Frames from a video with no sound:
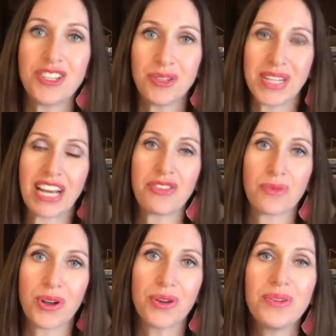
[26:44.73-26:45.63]
do down the
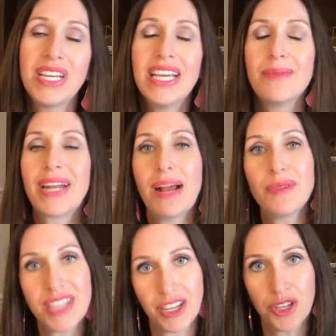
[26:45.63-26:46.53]
road, but I
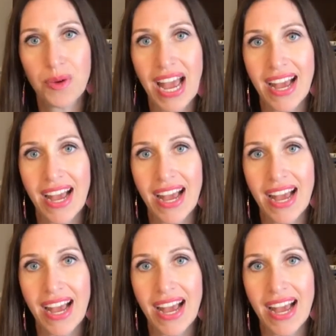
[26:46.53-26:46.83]
will tell you,